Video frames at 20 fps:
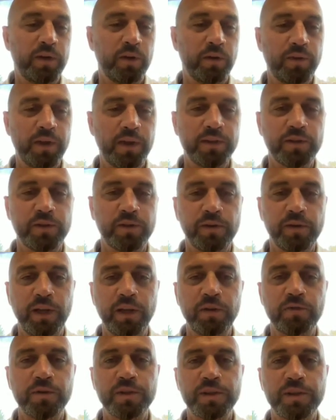things that are
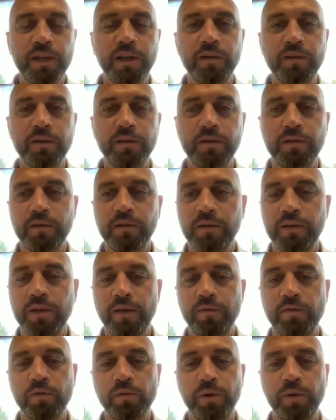interesting to
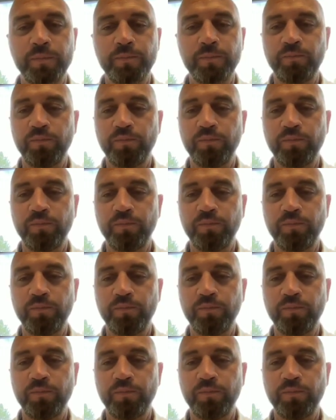everyone.